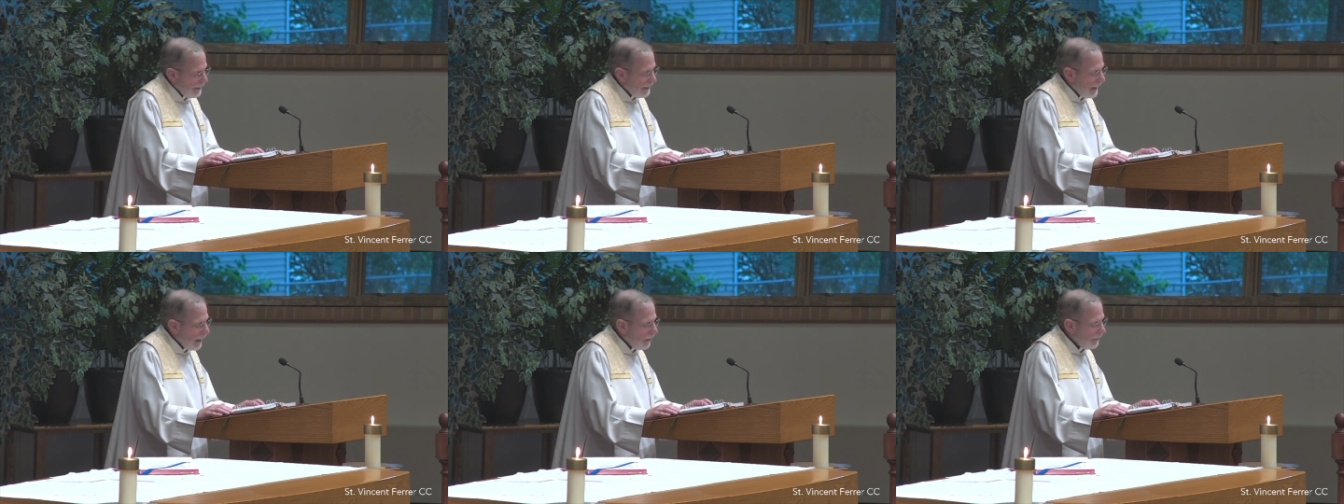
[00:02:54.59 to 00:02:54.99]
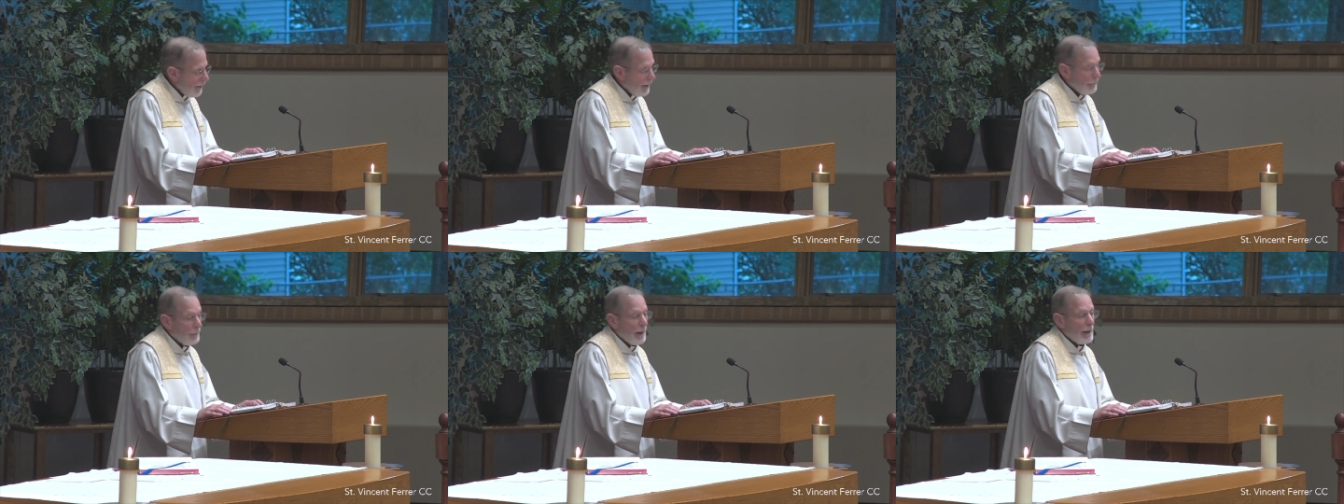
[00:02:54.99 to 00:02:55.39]
and how
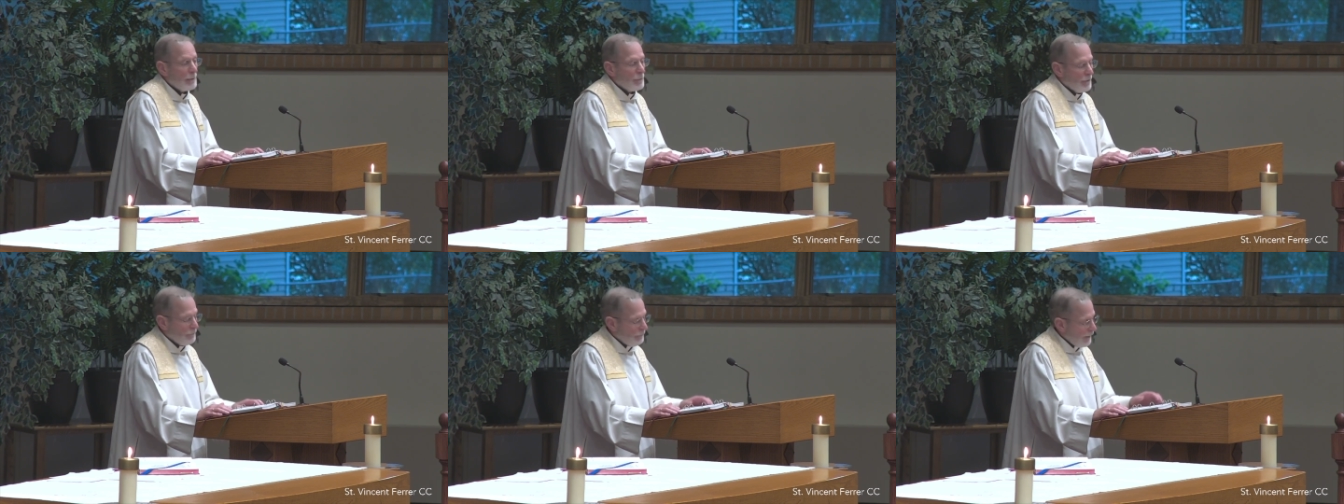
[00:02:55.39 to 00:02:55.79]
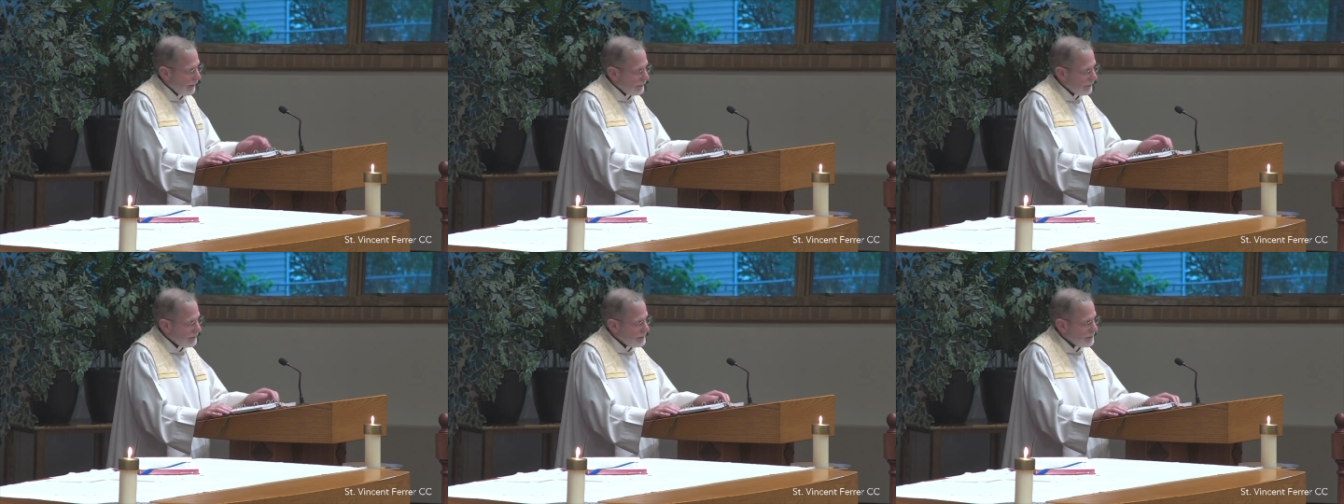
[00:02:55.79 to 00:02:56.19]
that might
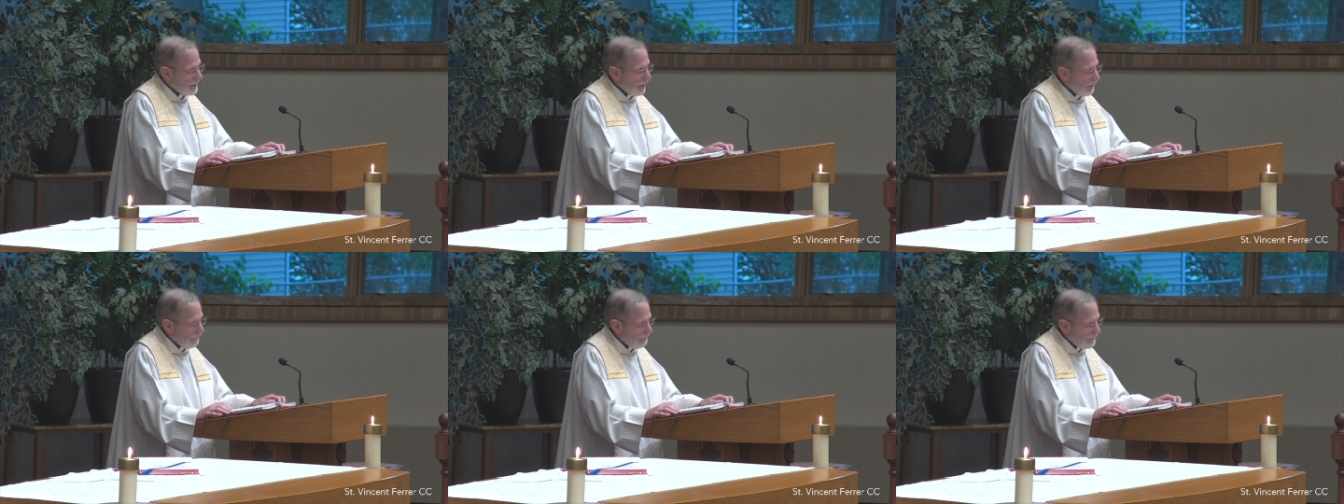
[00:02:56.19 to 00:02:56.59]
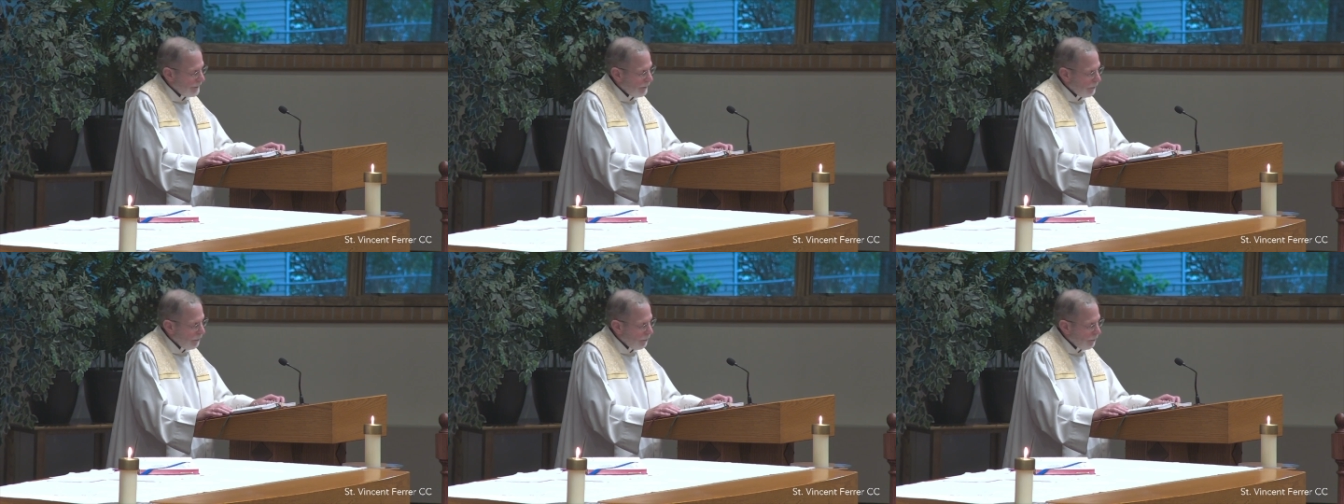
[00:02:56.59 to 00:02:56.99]
reflect itself
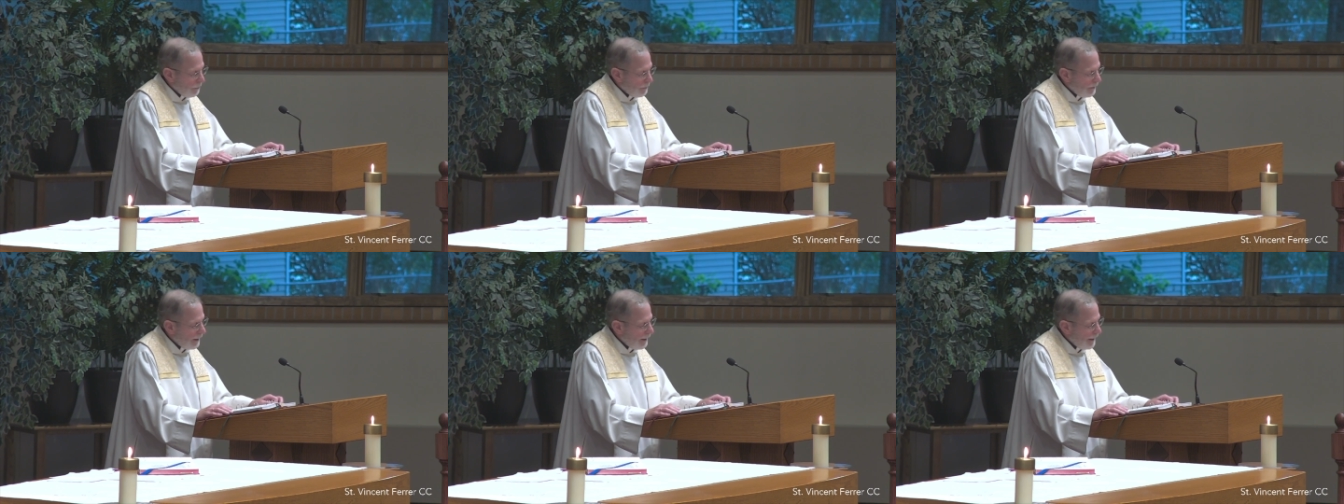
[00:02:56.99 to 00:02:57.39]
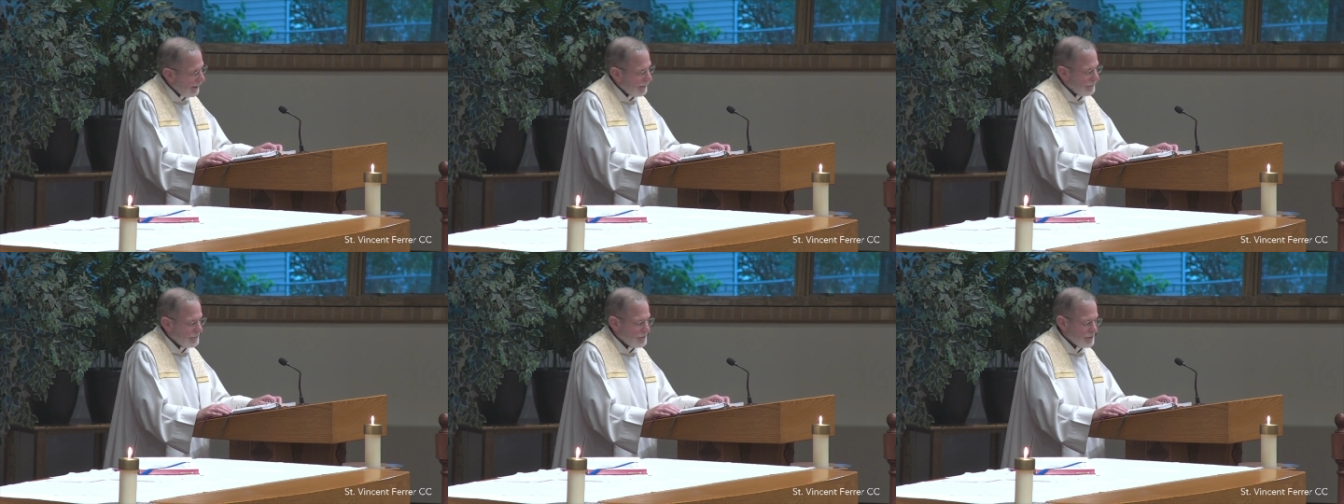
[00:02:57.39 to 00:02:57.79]
in our own
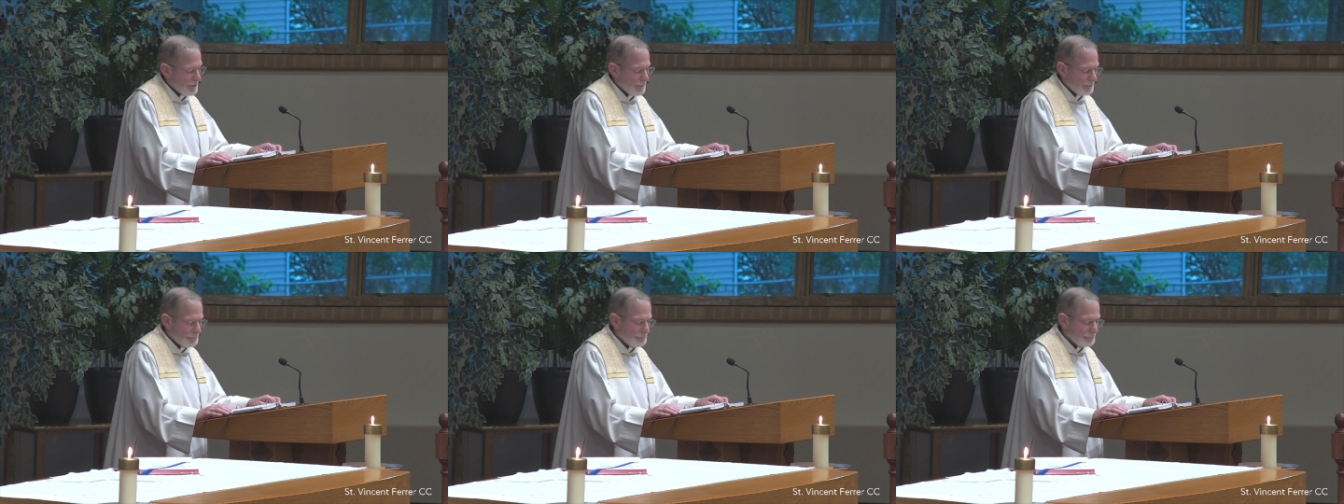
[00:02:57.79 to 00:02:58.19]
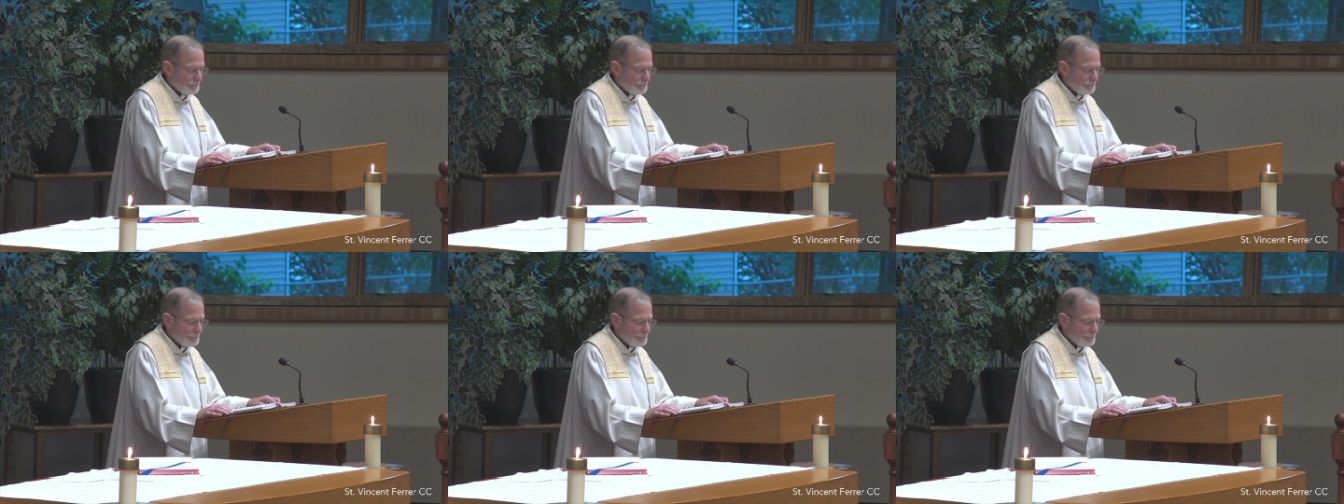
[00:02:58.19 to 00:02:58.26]
lives.